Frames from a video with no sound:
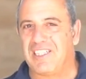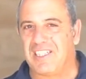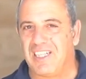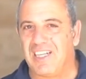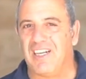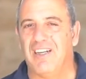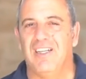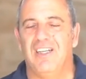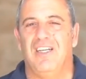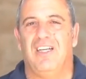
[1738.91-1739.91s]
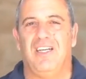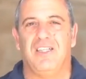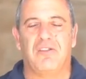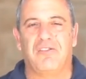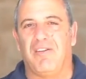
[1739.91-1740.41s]
Israel
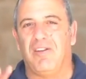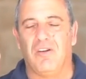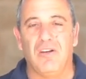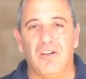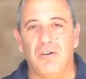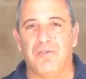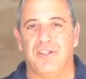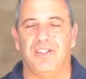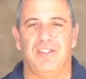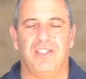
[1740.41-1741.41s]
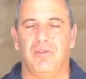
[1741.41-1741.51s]
and you travel all over,